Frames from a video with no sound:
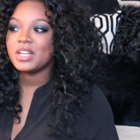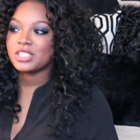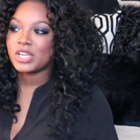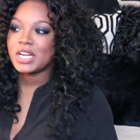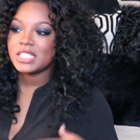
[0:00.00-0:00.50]
want to
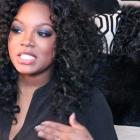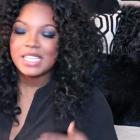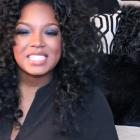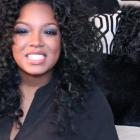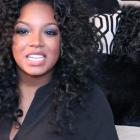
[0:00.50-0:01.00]
start
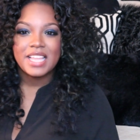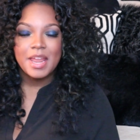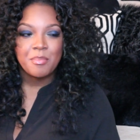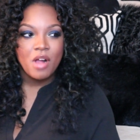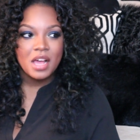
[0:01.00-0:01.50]
testing a
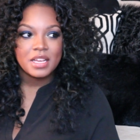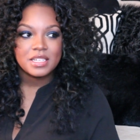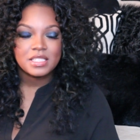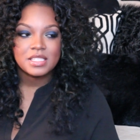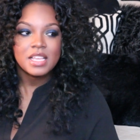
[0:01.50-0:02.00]
lot of
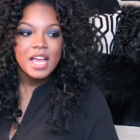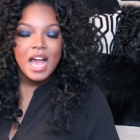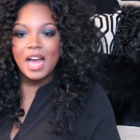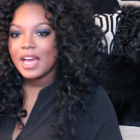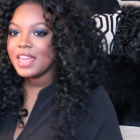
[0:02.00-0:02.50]
products
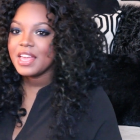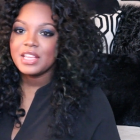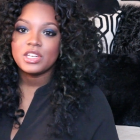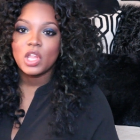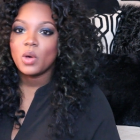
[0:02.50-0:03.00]

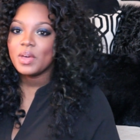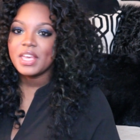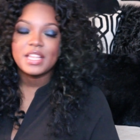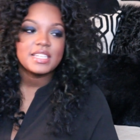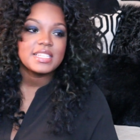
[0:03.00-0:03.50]
high-end,
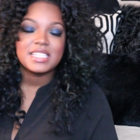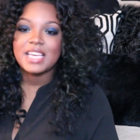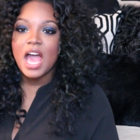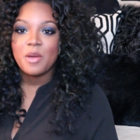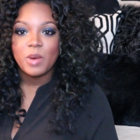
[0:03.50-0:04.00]
low-end,
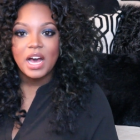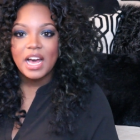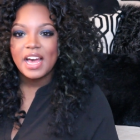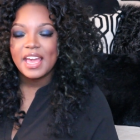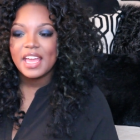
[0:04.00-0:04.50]

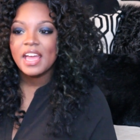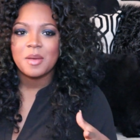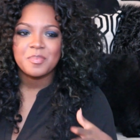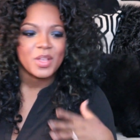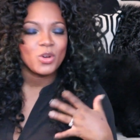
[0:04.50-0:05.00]
DIY.
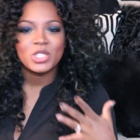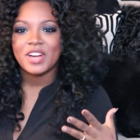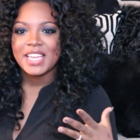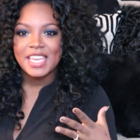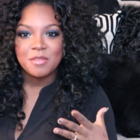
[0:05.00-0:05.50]
Um, the older
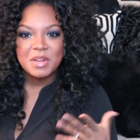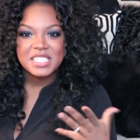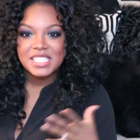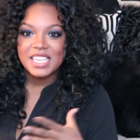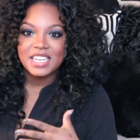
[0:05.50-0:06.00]
I get, my
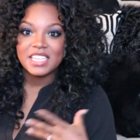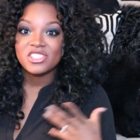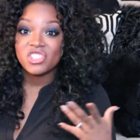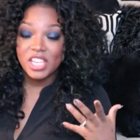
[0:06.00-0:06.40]
skin is